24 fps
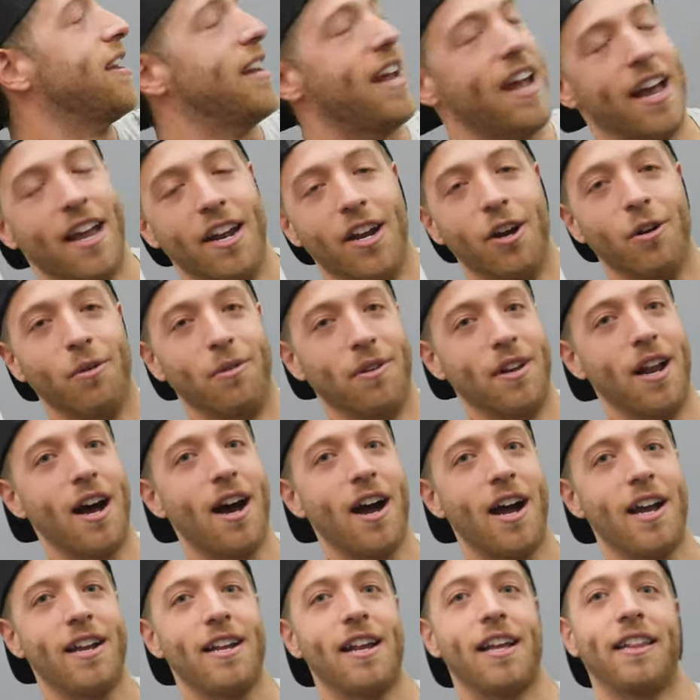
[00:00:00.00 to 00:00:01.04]
Nano
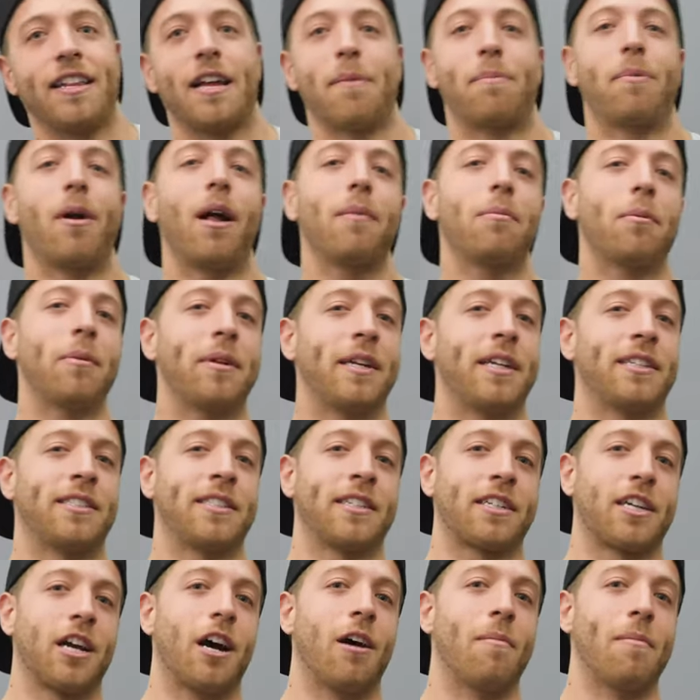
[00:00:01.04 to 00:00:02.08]
9, and that probably
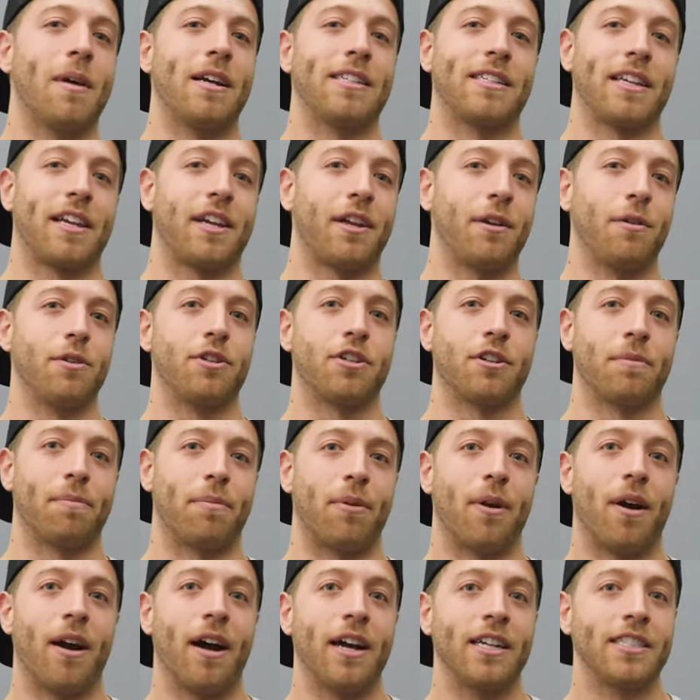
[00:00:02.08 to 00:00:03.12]
doesn't come as a huge
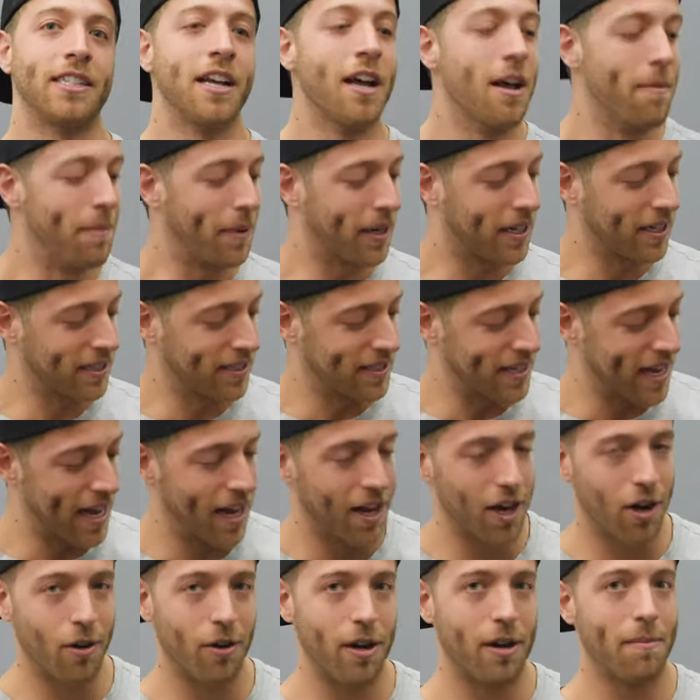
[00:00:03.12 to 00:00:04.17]
surprise because
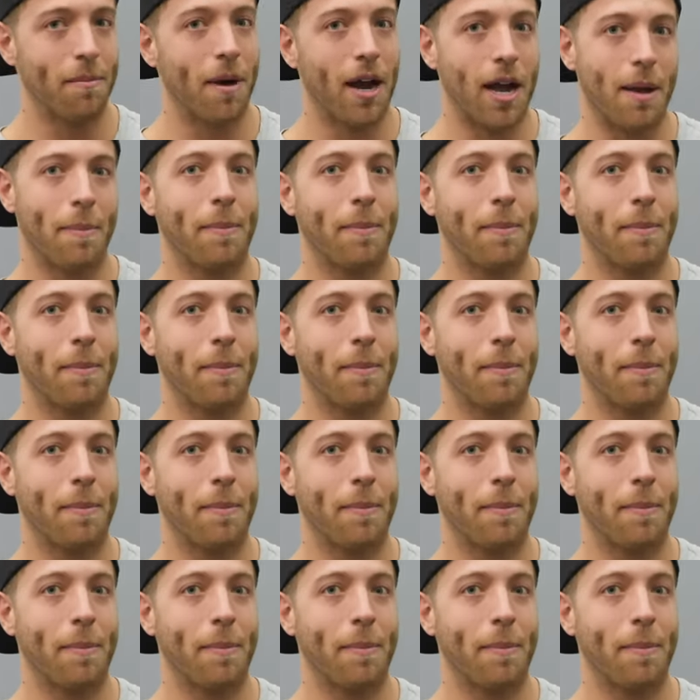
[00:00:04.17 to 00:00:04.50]
Nano, in my